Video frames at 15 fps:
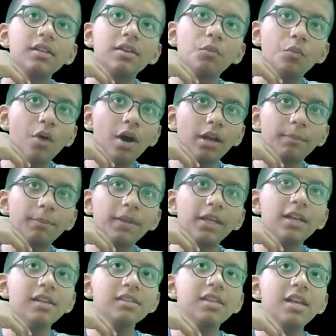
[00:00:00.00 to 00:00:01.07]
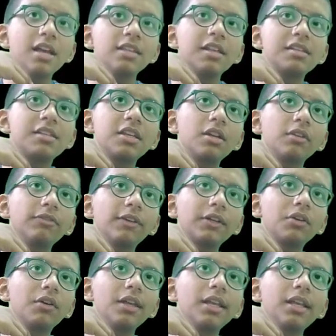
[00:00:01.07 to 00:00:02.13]
1, because the 0
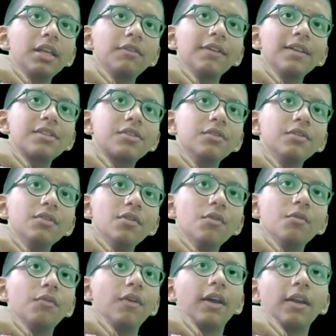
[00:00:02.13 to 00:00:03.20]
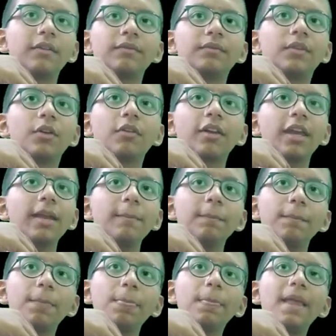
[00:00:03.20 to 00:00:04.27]
factorial equals to 1. Okay,
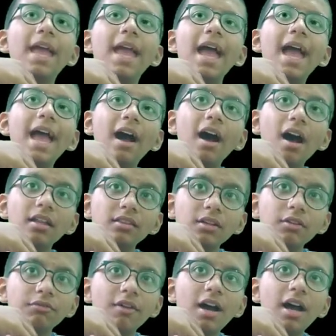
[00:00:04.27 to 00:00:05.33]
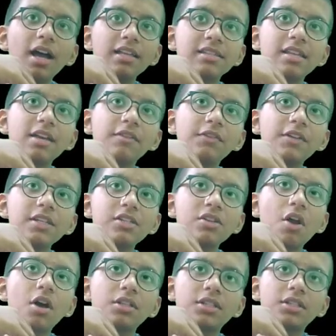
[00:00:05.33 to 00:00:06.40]
otherwise if it is
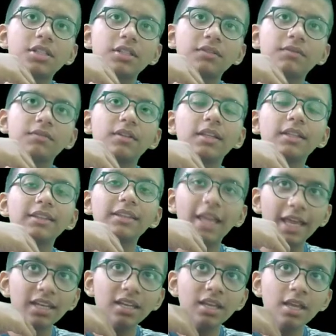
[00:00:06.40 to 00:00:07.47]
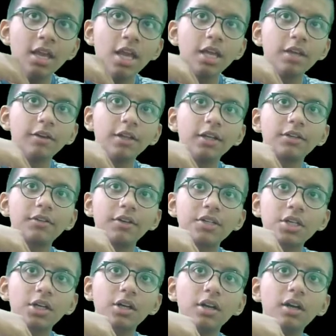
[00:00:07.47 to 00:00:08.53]
not, then we will
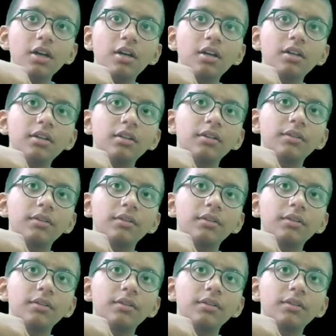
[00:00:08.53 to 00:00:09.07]
return